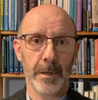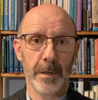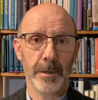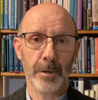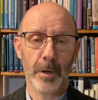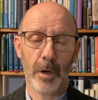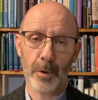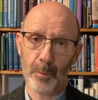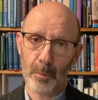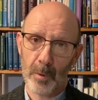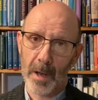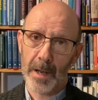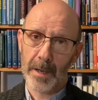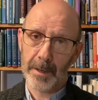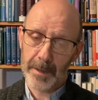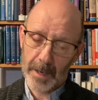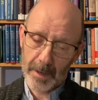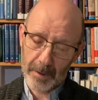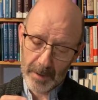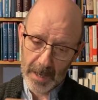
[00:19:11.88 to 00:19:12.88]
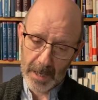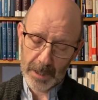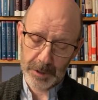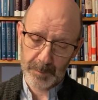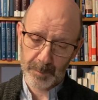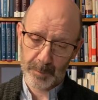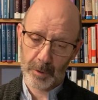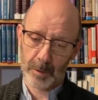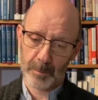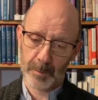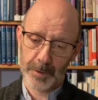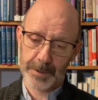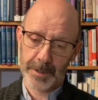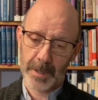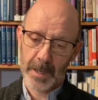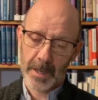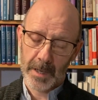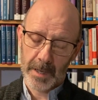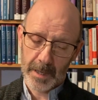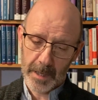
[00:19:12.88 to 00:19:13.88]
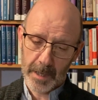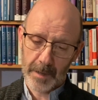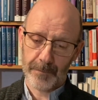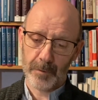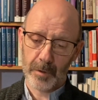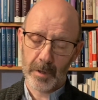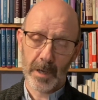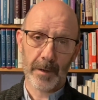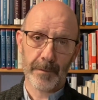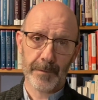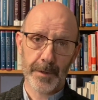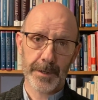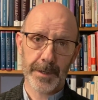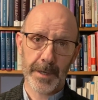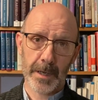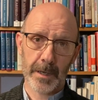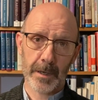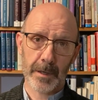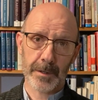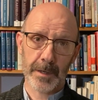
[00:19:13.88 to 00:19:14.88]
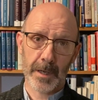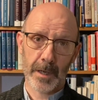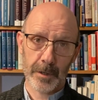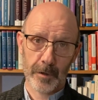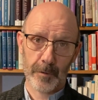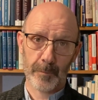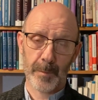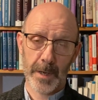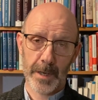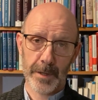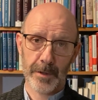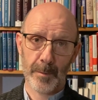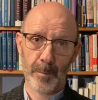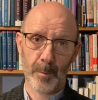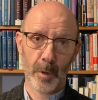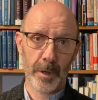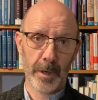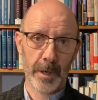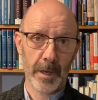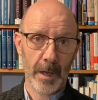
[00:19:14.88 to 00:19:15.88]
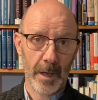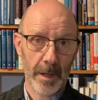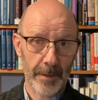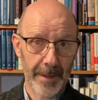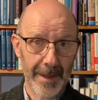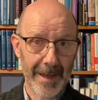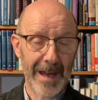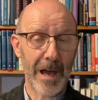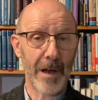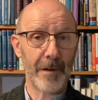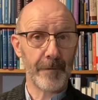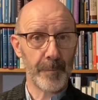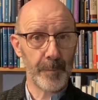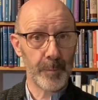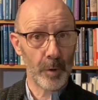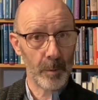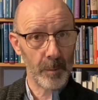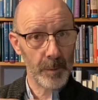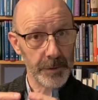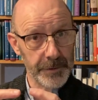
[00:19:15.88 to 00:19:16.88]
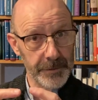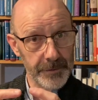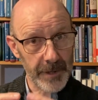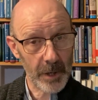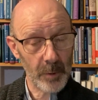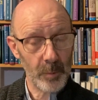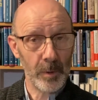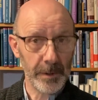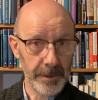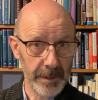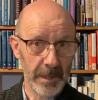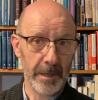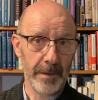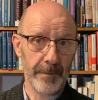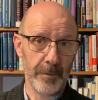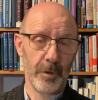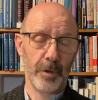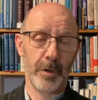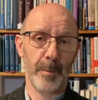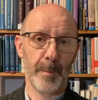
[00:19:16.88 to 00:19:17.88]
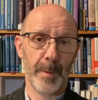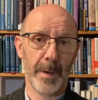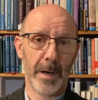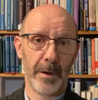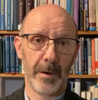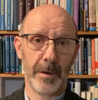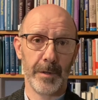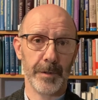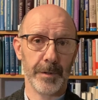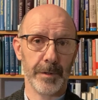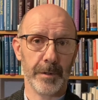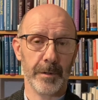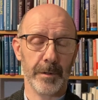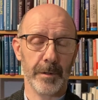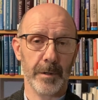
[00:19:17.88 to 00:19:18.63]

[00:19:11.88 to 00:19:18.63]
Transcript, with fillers: Now, Ryanair has promised, if you have the ticket and you've paid the money, they have promised they will deliver you to Paris.